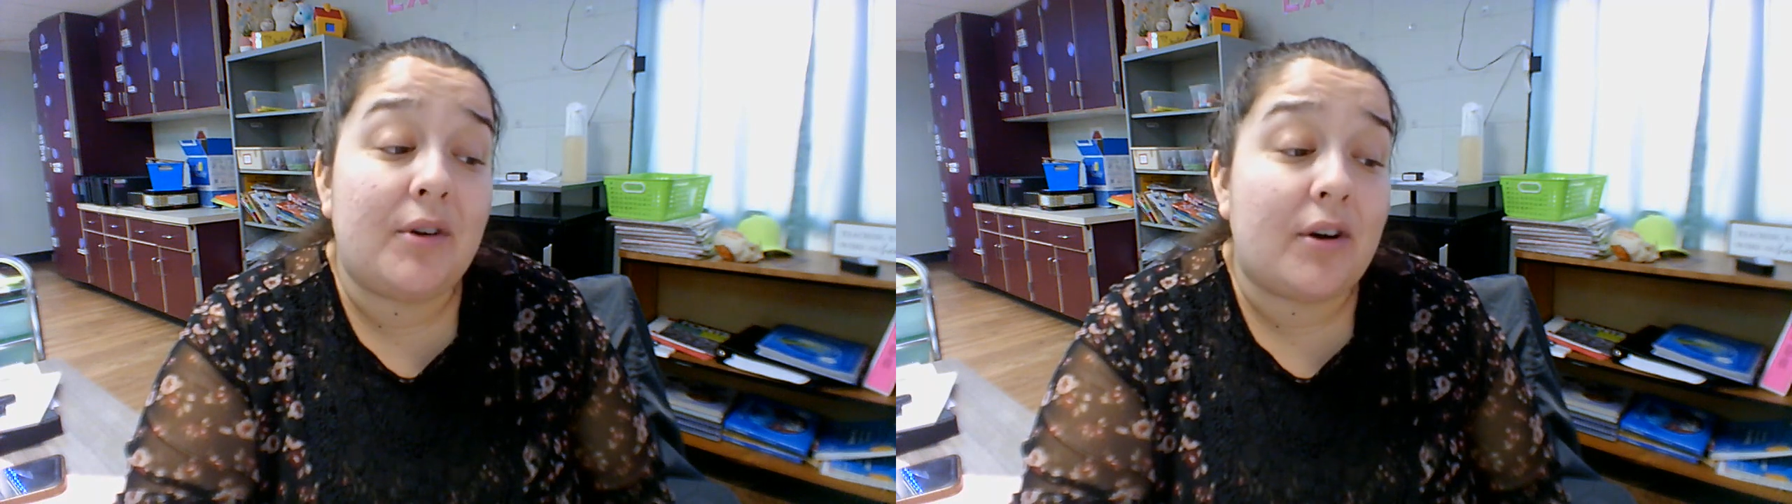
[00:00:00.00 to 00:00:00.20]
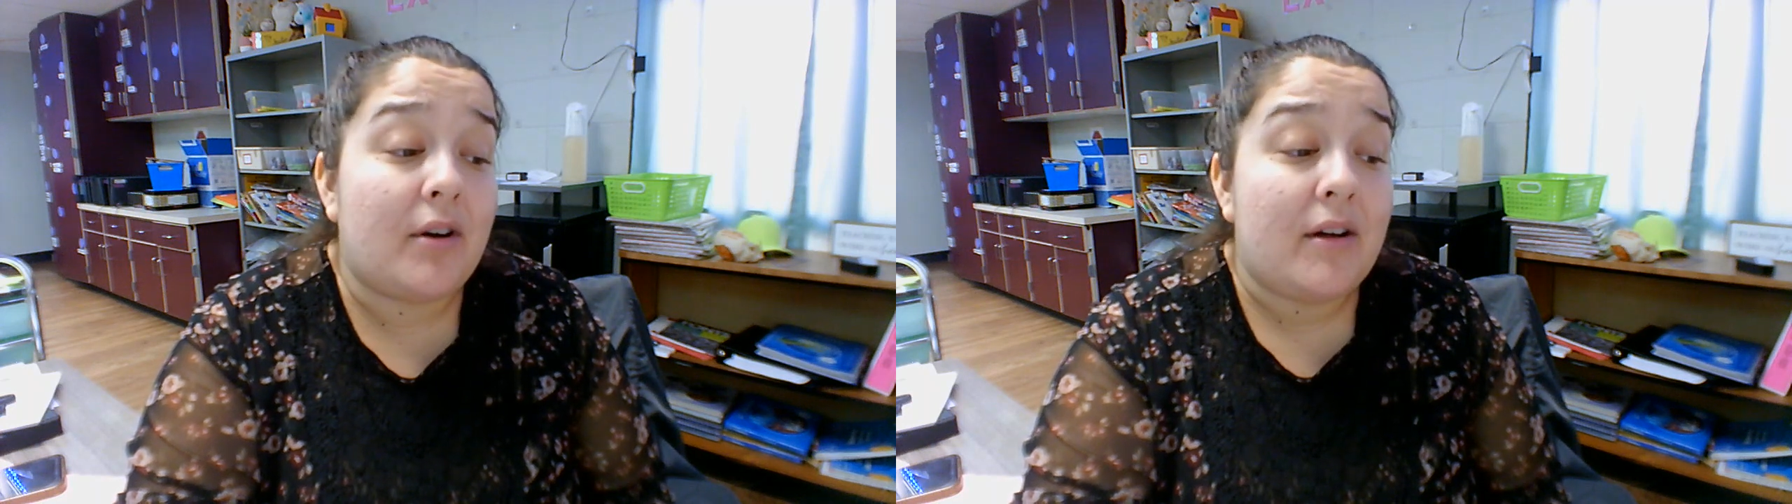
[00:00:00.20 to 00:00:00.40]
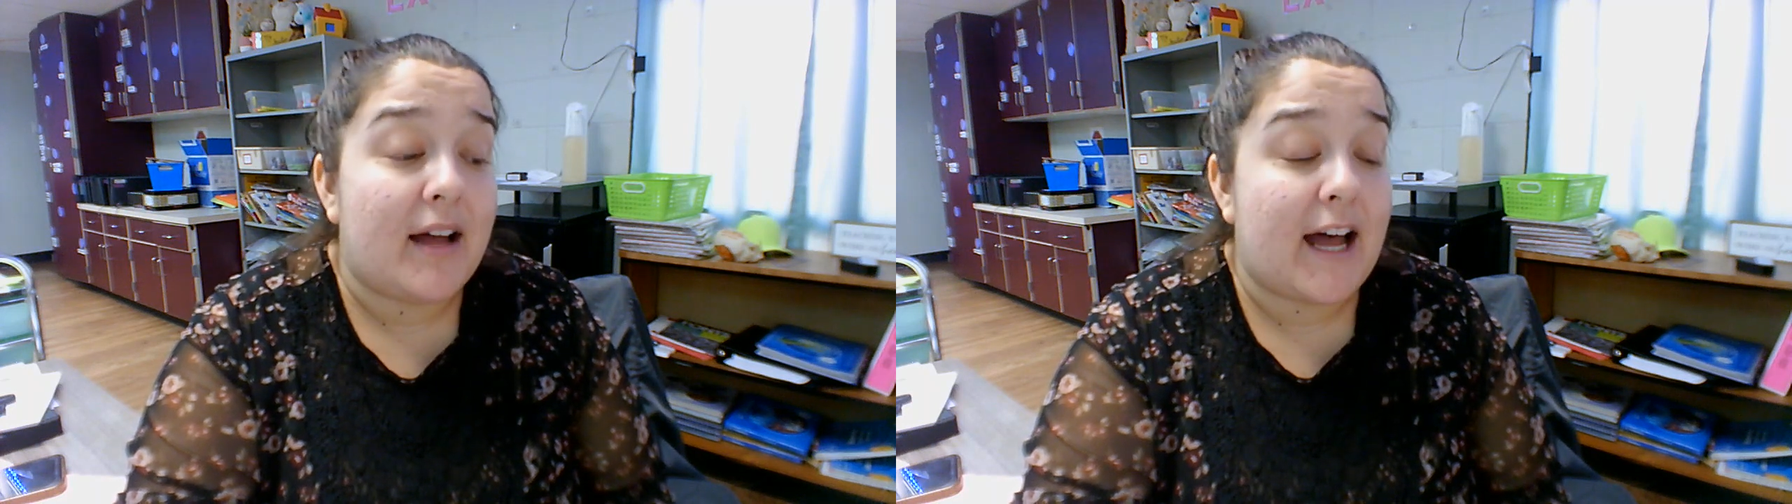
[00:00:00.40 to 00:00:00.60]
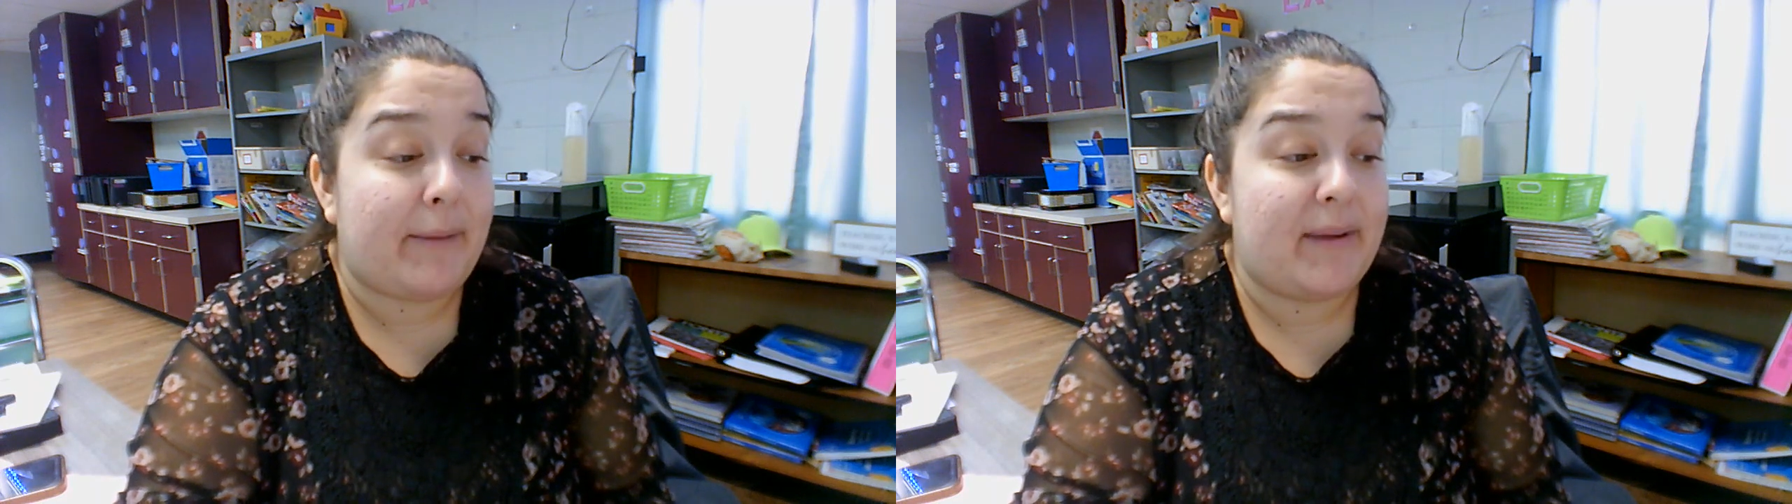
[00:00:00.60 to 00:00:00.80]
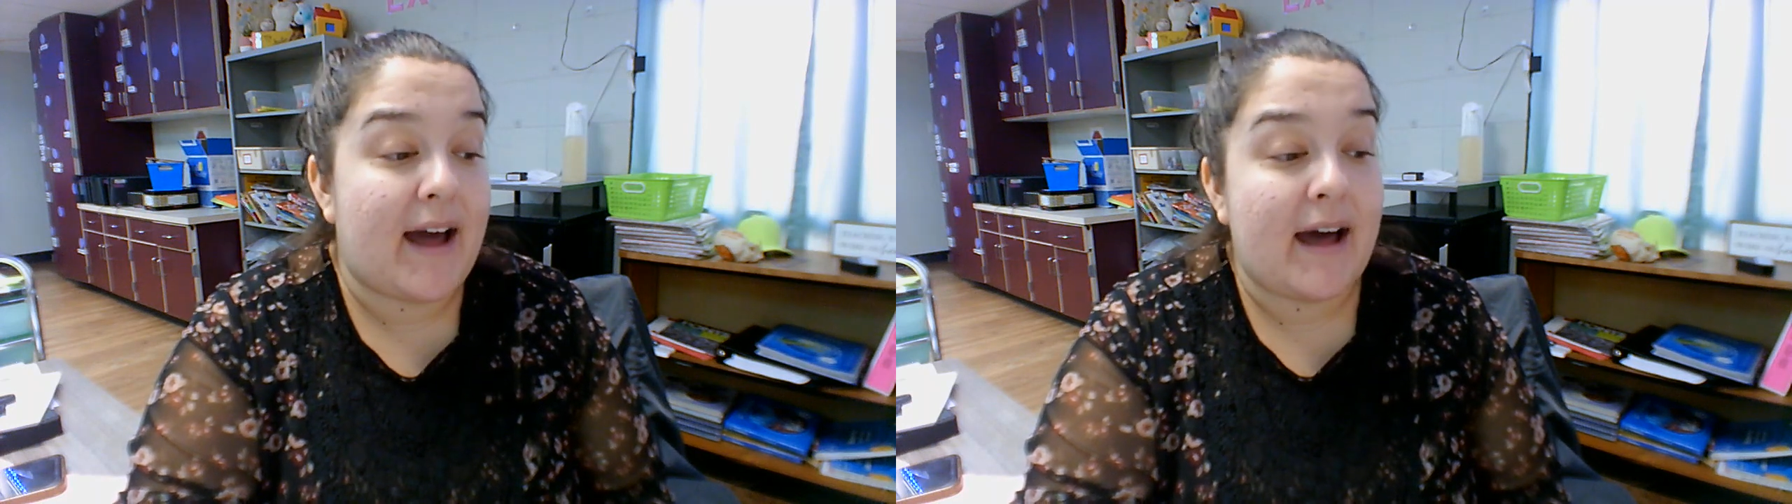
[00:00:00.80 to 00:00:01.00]
girl?
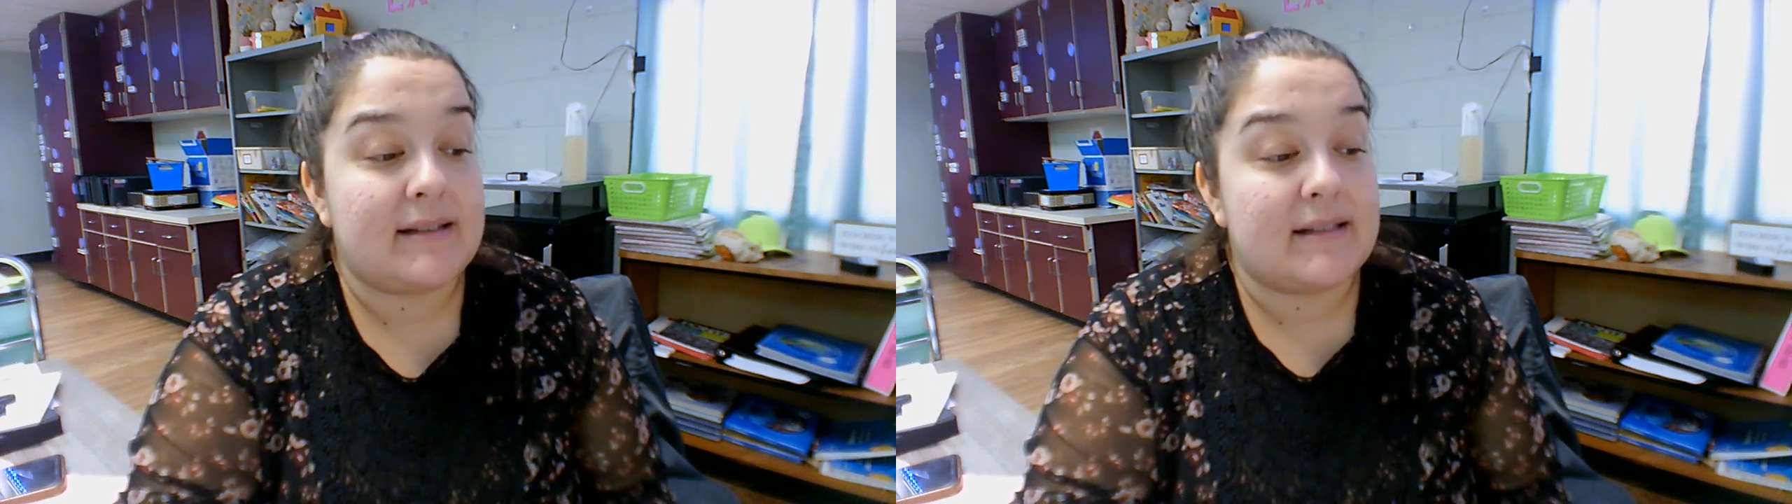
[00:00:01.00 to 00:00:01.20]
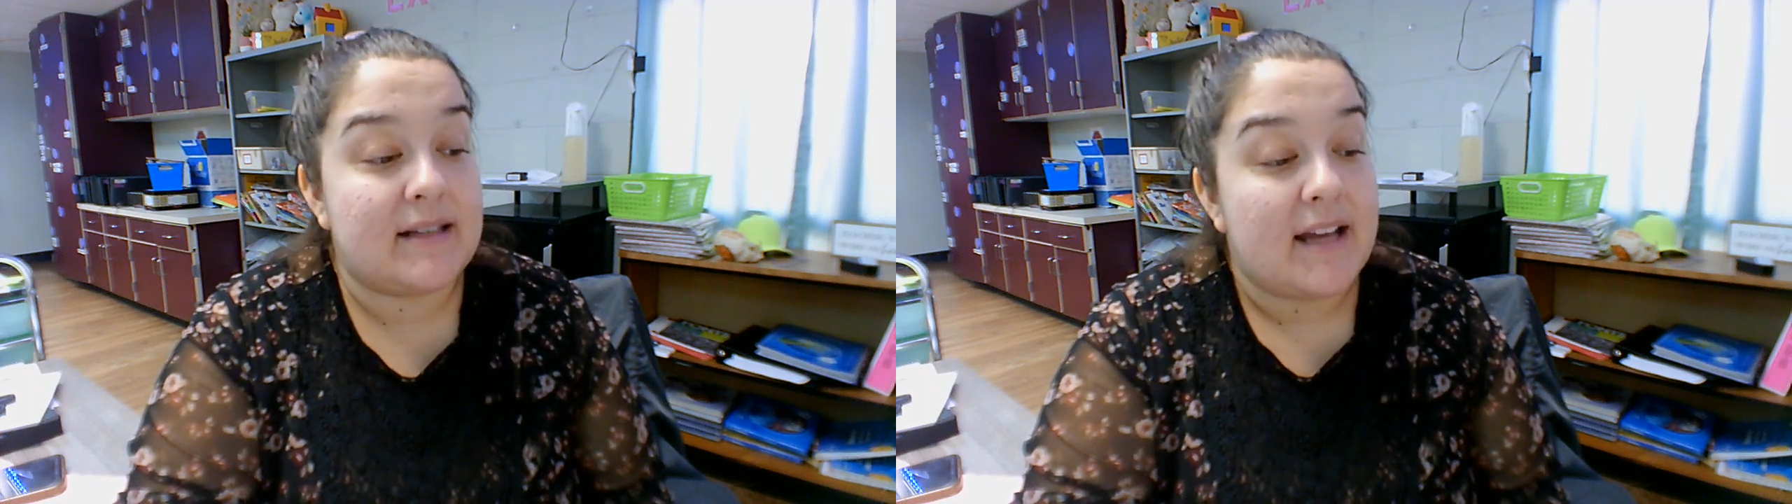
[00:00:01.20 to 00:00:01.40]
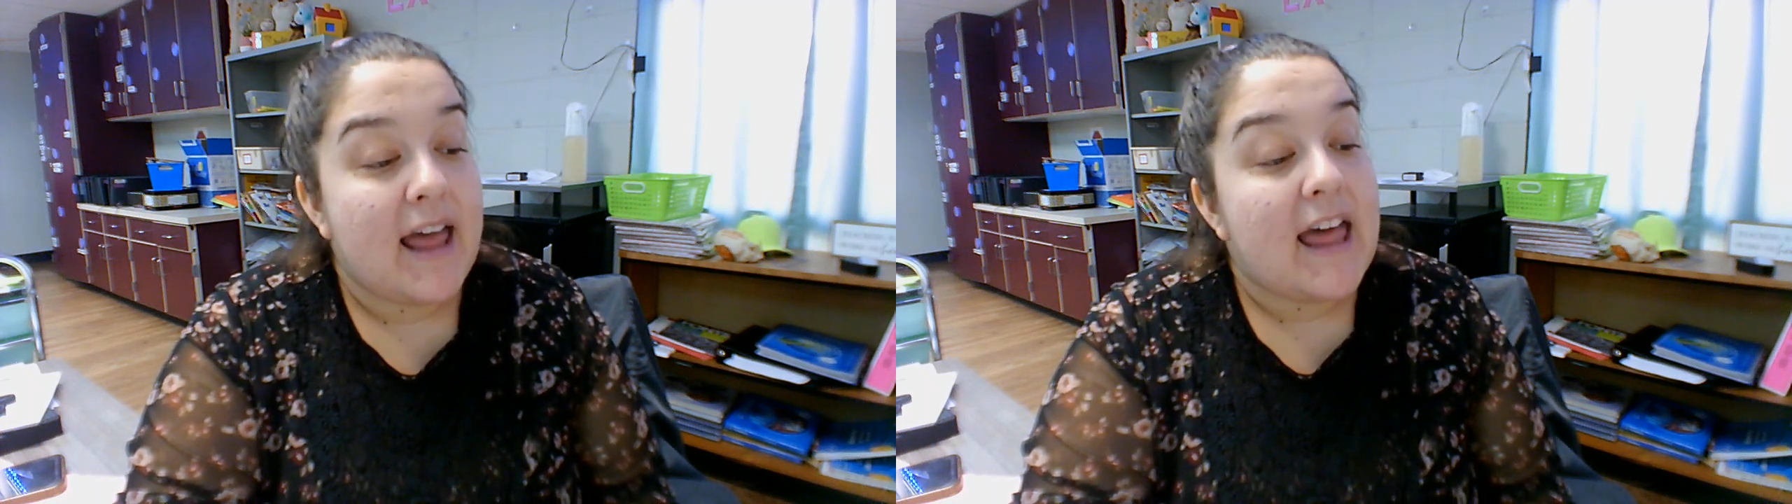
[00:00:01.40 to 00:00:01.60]
Abby asked.